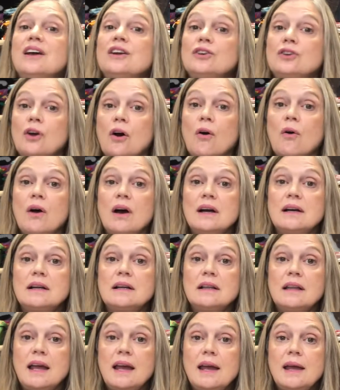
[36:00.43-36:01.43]
go
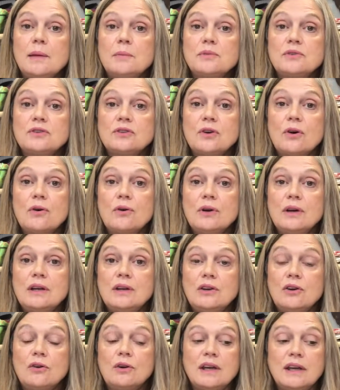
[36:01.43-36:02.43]
unclaimed. So,
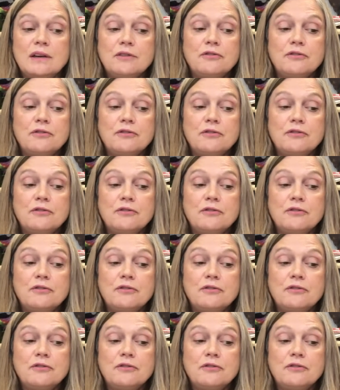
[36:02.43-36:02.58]
you know,